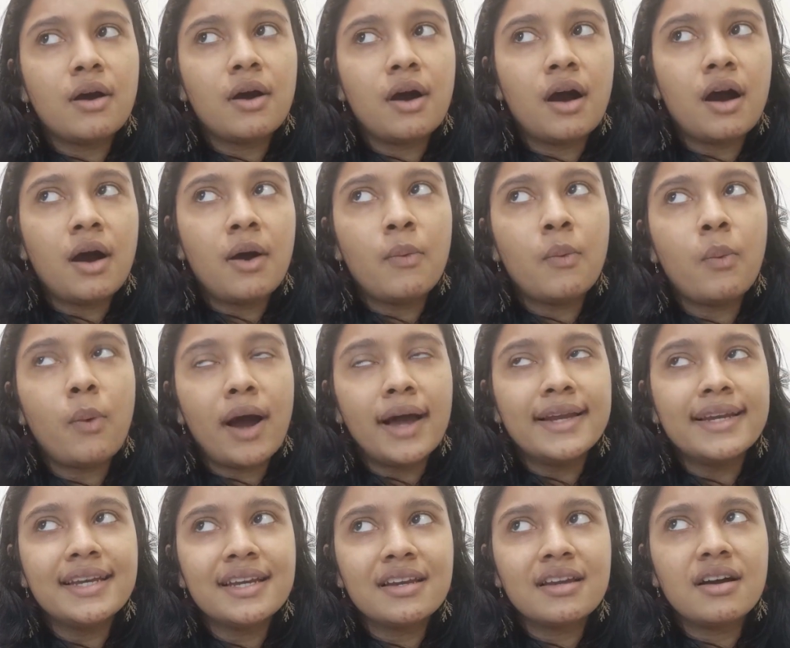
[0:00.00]

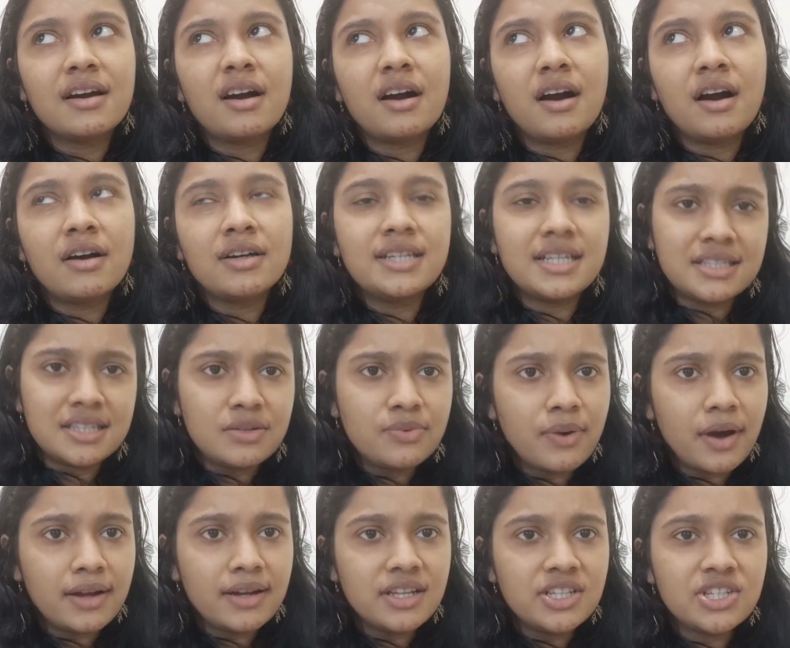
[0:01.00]
One
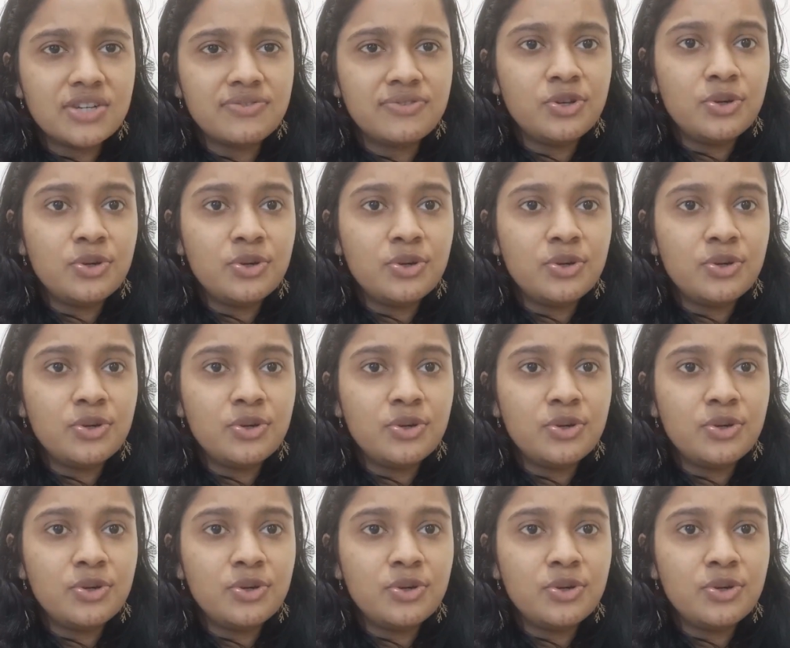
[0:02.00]
disadvantage of